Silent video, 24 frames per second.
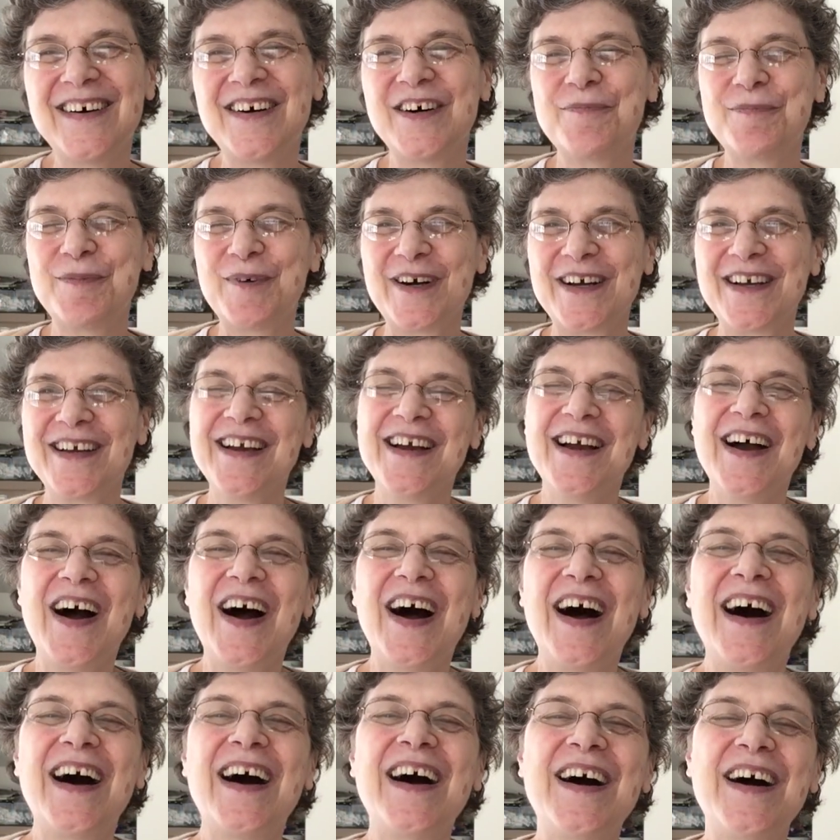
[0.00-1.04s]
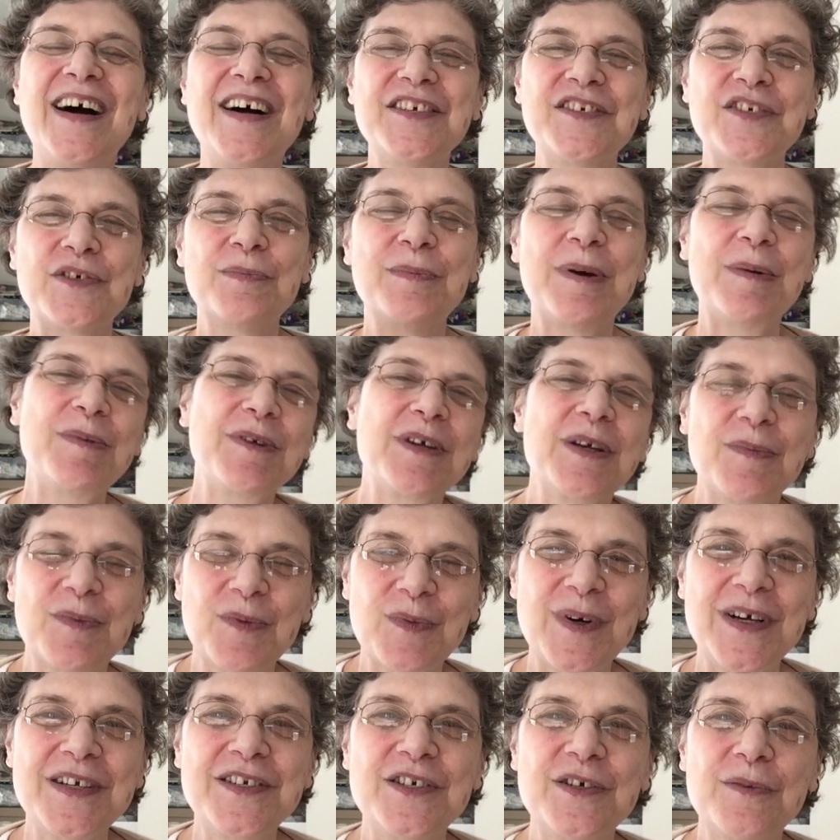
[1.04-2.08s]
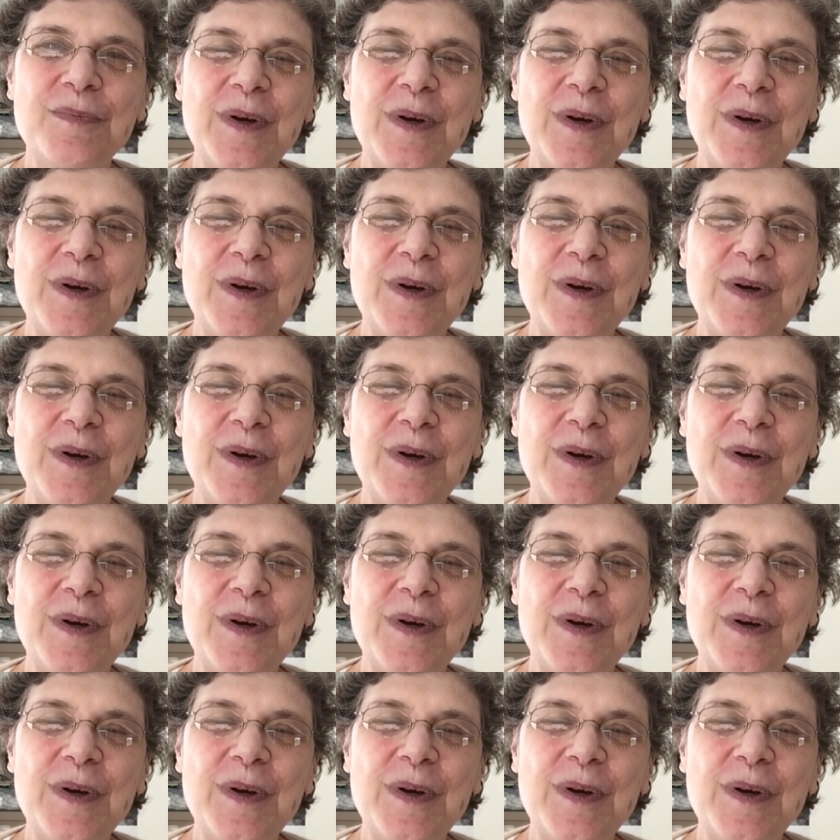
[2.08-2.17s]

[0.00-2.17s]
oh boy. Uh, so remember to keep the whites